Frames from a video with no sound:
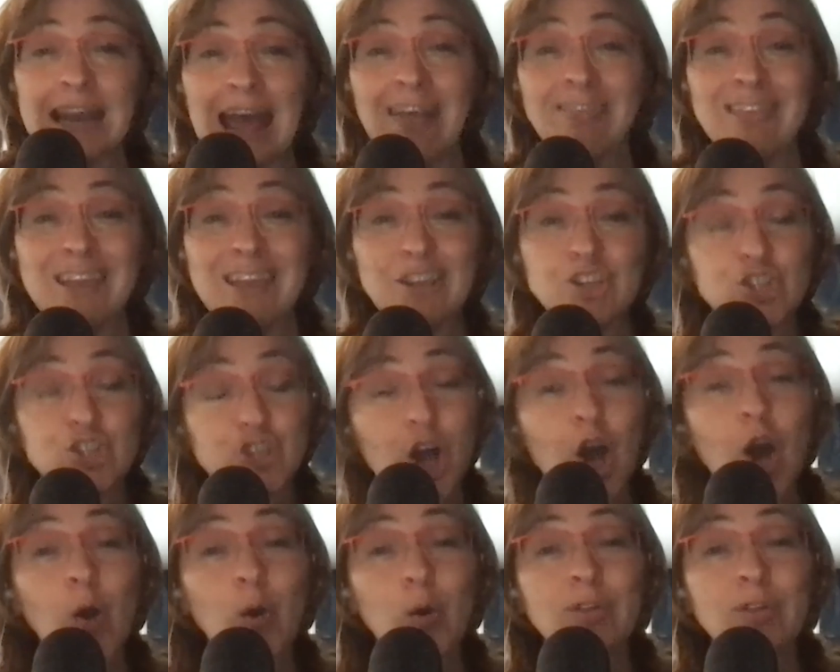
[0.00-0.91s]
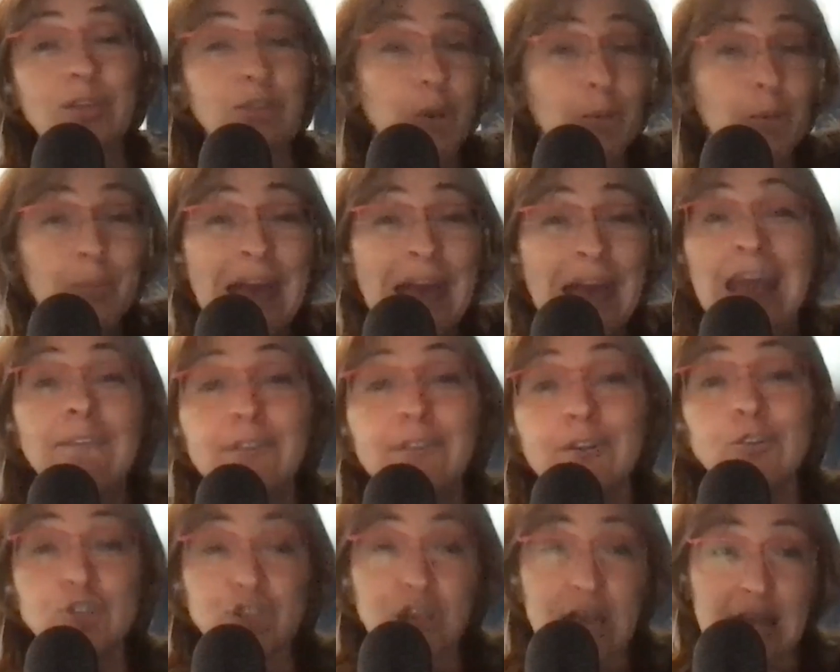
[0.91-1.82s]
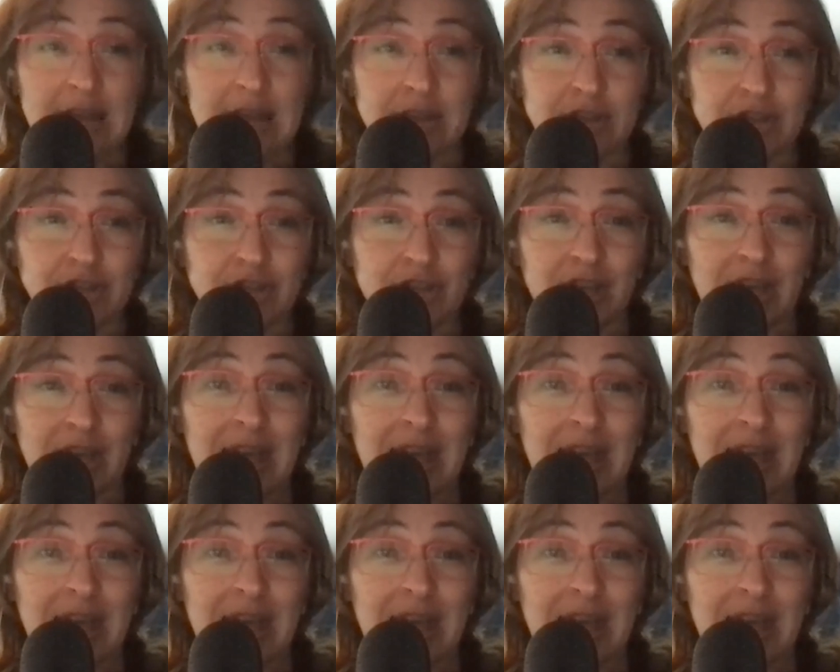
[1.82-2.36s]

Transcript: And they showed that their behavior changed.